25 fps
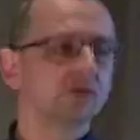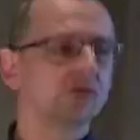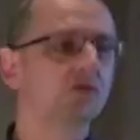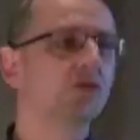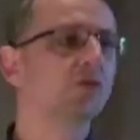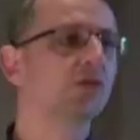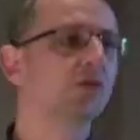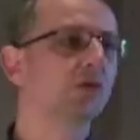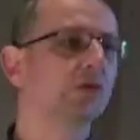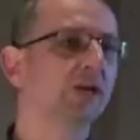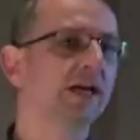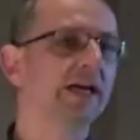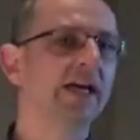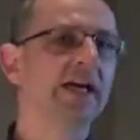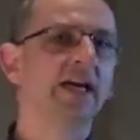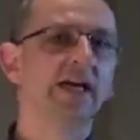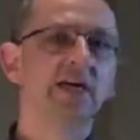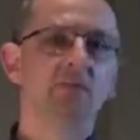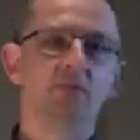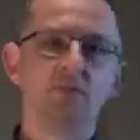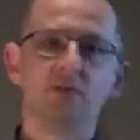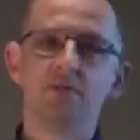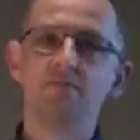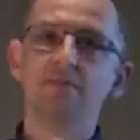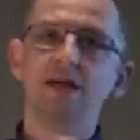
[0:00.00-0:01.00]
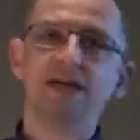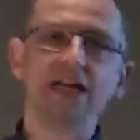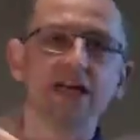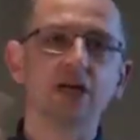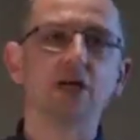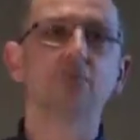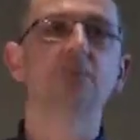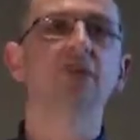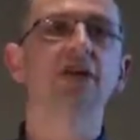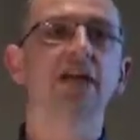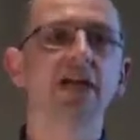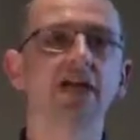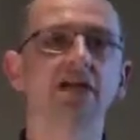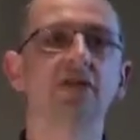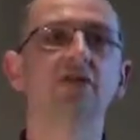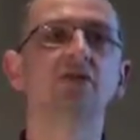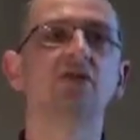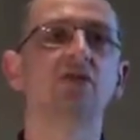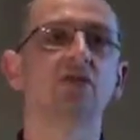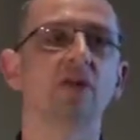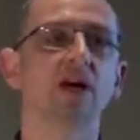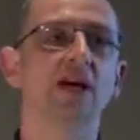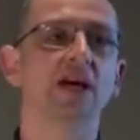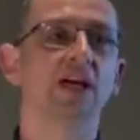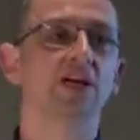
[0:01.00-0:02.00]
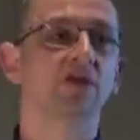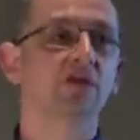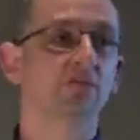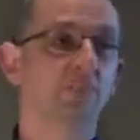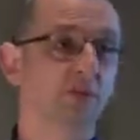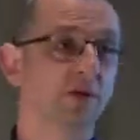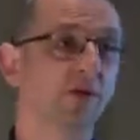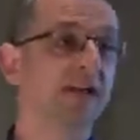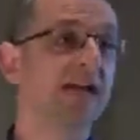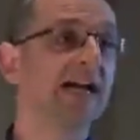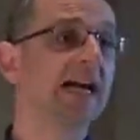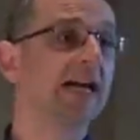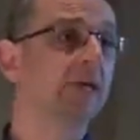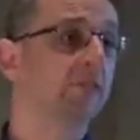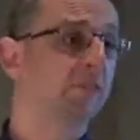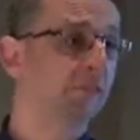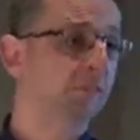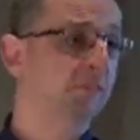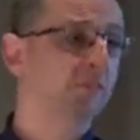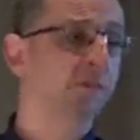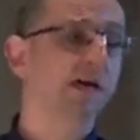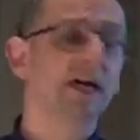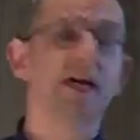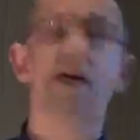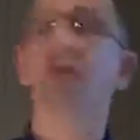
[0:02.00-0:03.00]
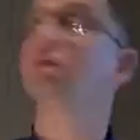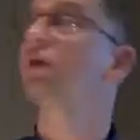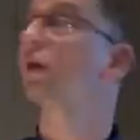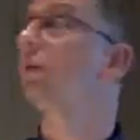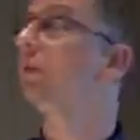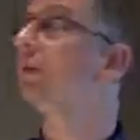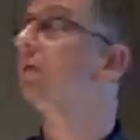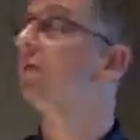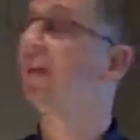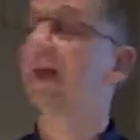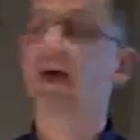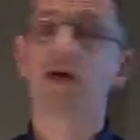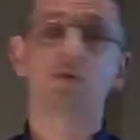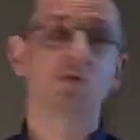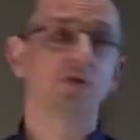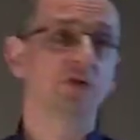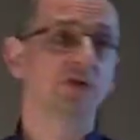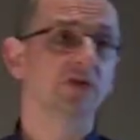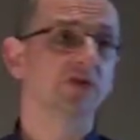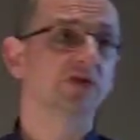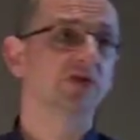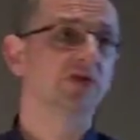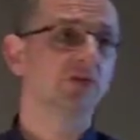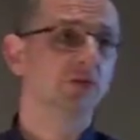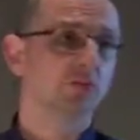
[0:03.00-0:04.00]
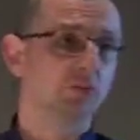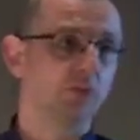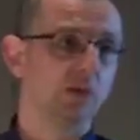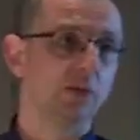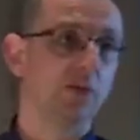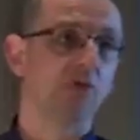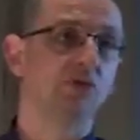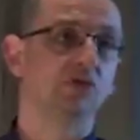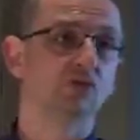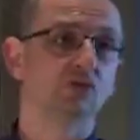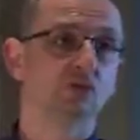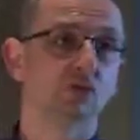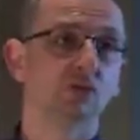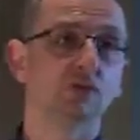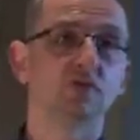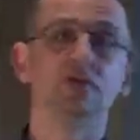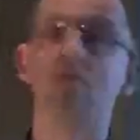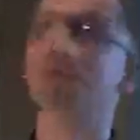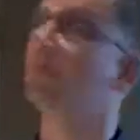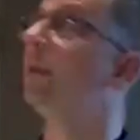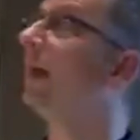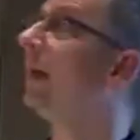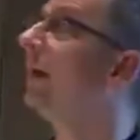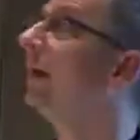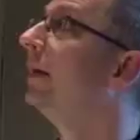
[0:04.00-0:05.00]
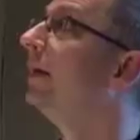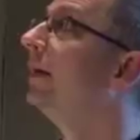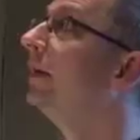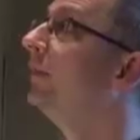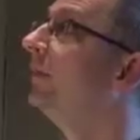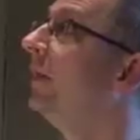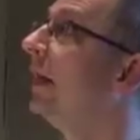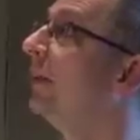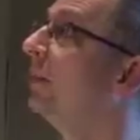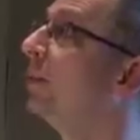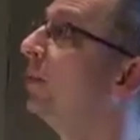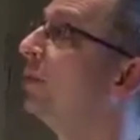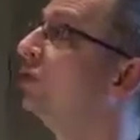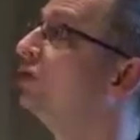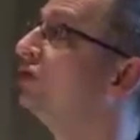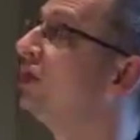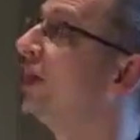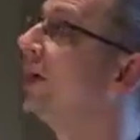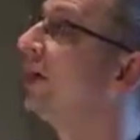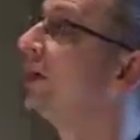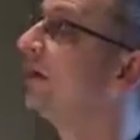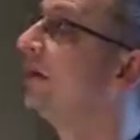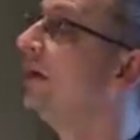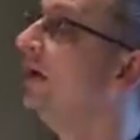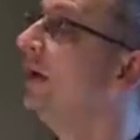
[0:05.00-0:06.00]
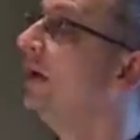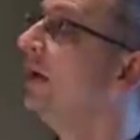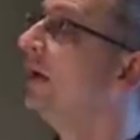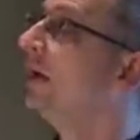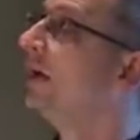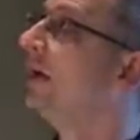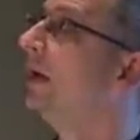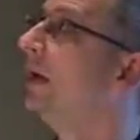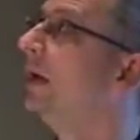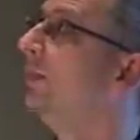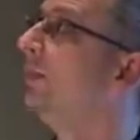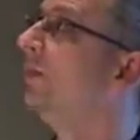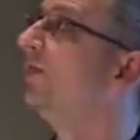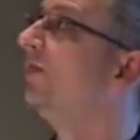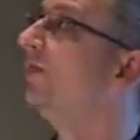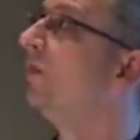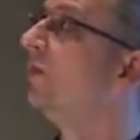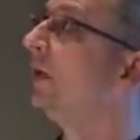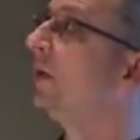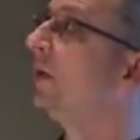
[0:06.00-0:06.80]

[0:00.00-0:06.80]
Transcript: story with many complicated strands, but the outcome of that was we withdrew from that project before